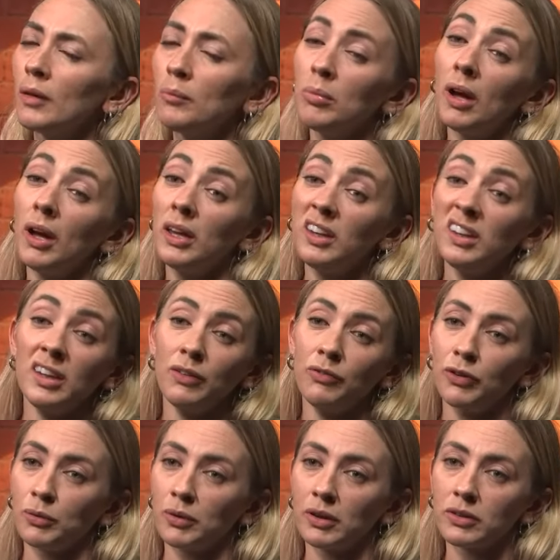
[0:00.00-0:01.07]
But I can give
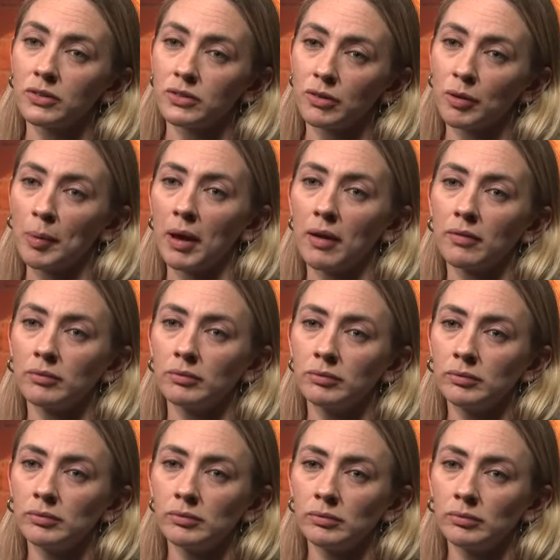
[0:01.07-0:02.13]
you an answer about
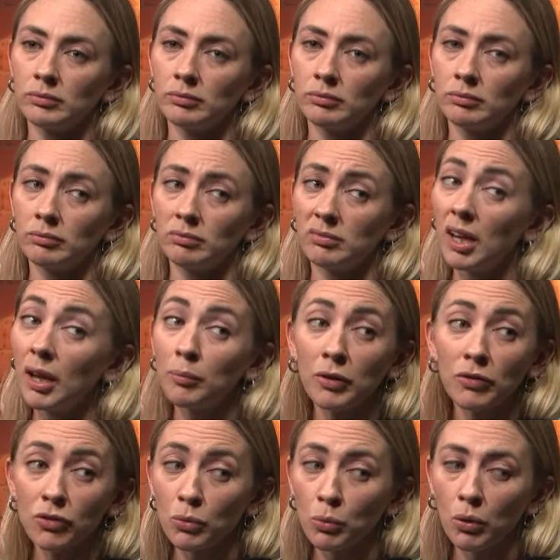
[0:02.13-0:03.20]
them if
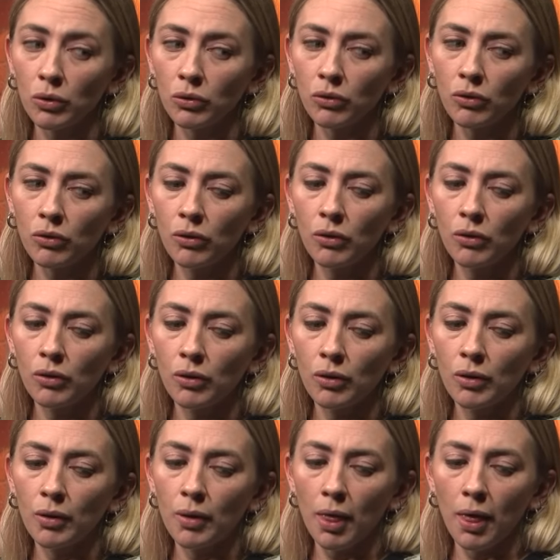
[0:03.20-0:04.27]
you want. Yes,
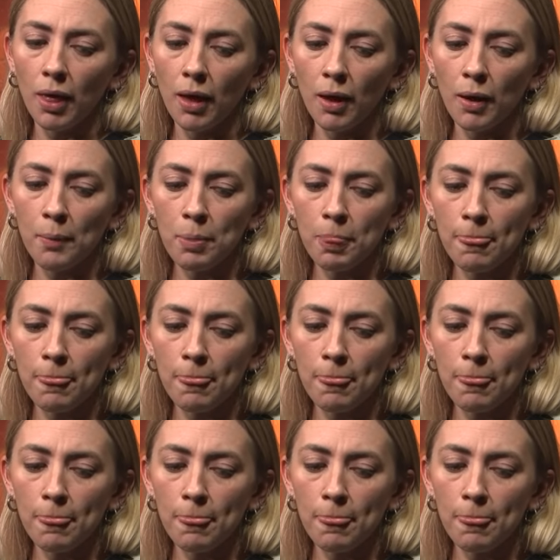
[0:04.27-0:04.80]
please, yeah.